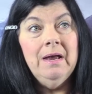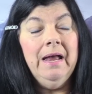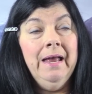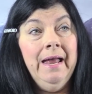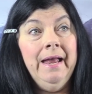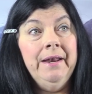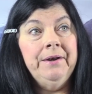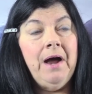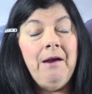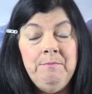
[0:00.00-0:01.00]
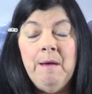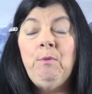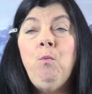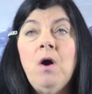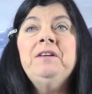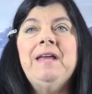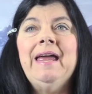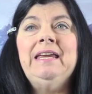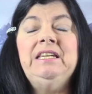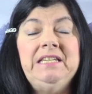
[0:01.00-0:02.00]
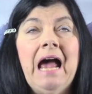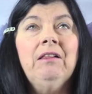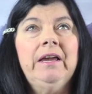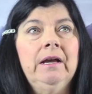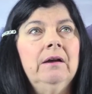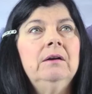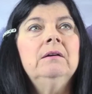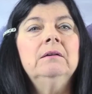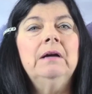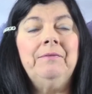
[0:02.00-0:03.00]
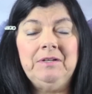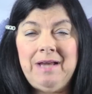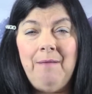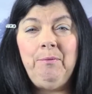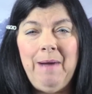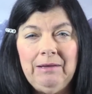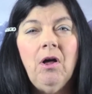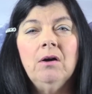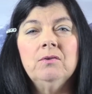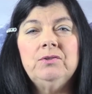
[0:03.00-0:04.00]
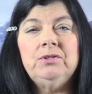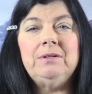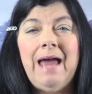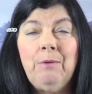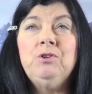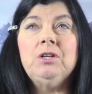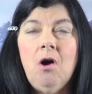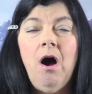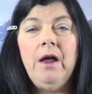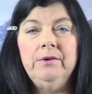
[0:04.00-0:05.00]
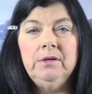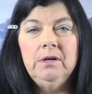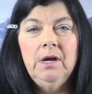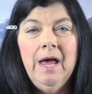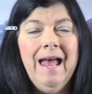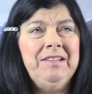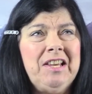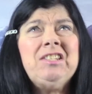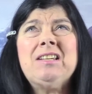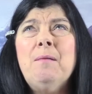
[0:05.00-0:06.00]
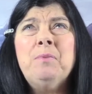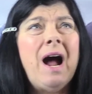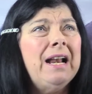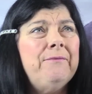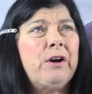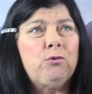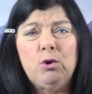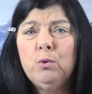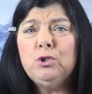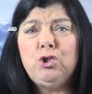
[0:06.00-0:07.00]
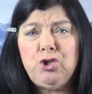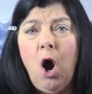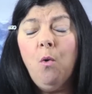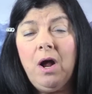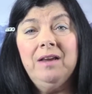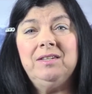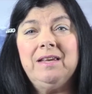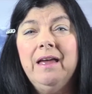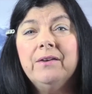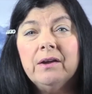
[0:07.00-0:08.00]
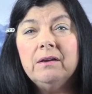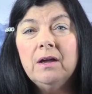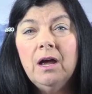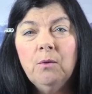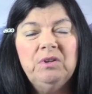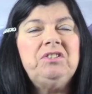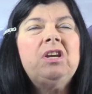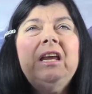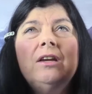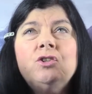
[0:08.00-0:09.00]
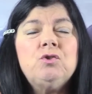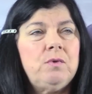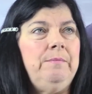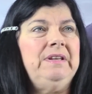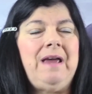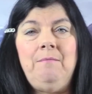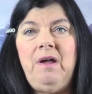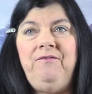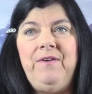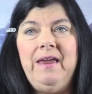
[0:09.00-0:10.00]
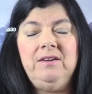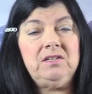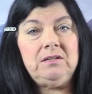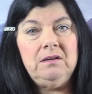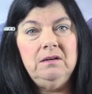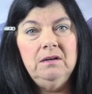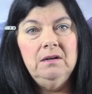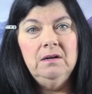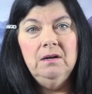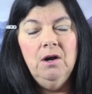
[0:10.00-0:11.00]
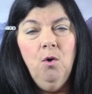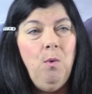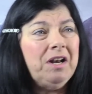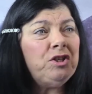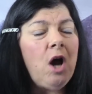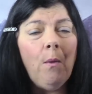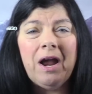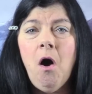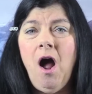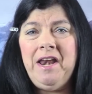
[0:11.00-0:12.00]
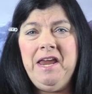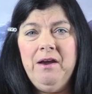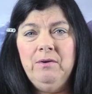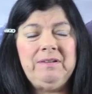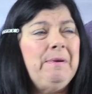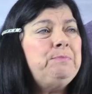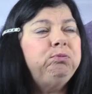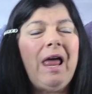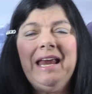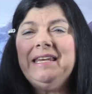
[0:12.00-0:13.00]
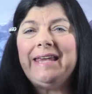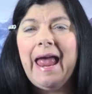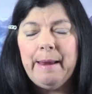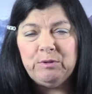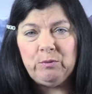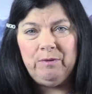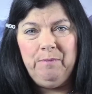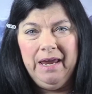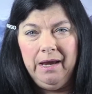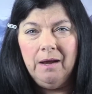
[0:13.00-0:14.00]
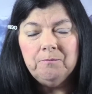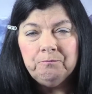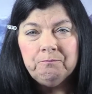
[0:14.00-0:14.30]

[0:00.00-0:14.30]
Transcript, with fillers: And I remember one day yelling at the top of my lungs out to God, Is this some kind of a cruel joke? I said with tears streaming down my face. What is going on here? Somebody's playing games with me.